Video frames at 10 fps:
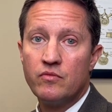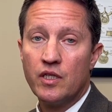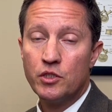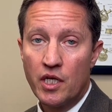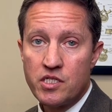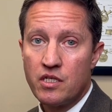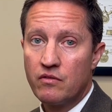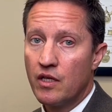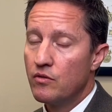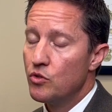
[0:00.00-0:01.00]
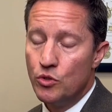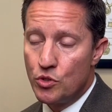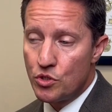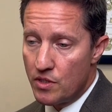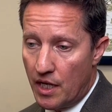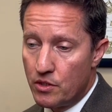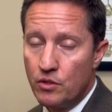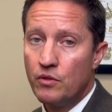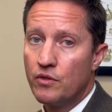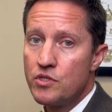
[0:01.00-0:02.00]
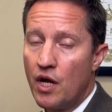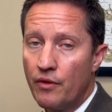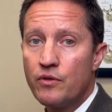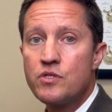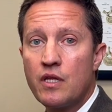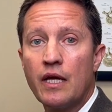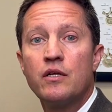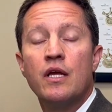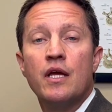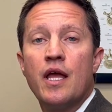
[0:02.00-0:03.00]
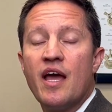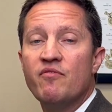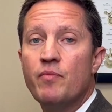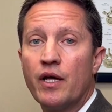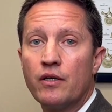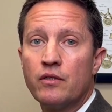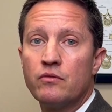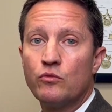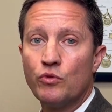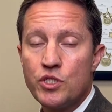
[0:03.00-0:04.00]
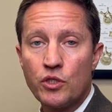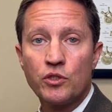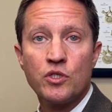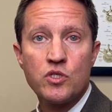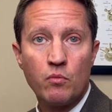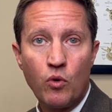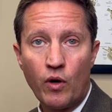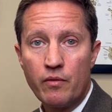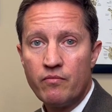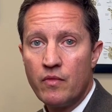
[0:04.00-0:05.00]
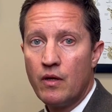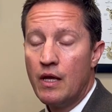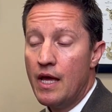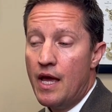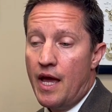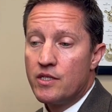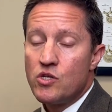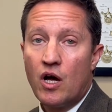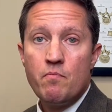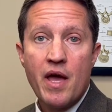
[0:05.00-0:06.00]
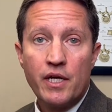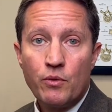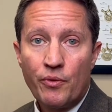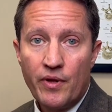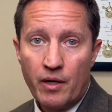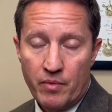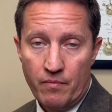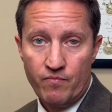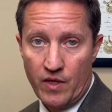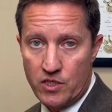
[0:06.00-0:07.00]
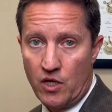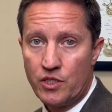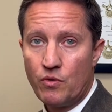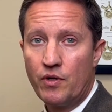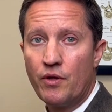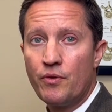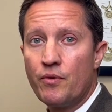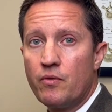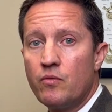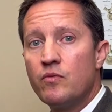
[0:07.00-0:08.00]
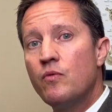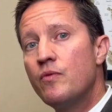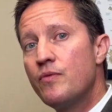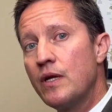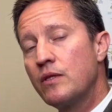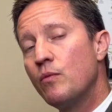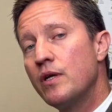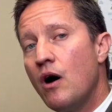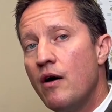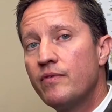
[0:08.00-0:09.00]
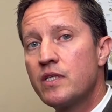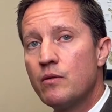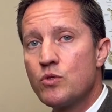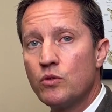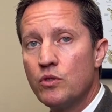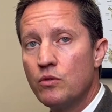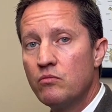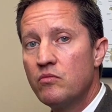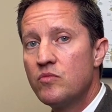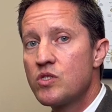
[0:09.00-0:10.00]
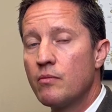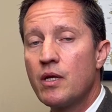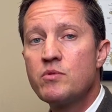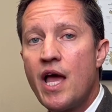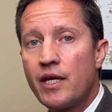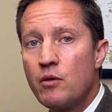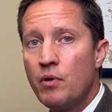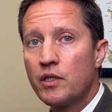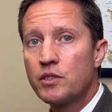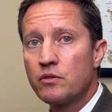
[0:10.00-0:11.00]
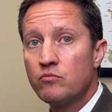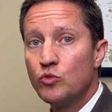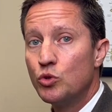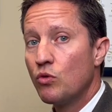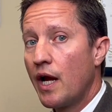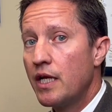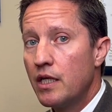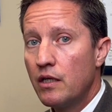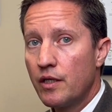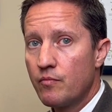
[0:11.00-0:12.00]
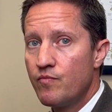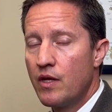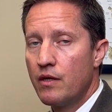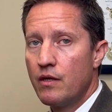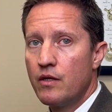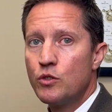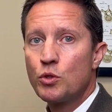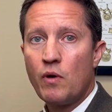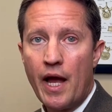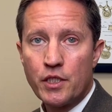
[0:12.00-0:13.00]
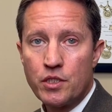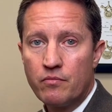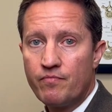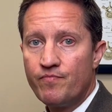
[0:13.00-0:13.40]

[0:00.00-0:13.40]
adjusting that you should not do, and there's others that have better research support. Hands-on manual therapy, that's also another thing that we oftentimes will do. Sometimes acupuncture, dry needling, traction,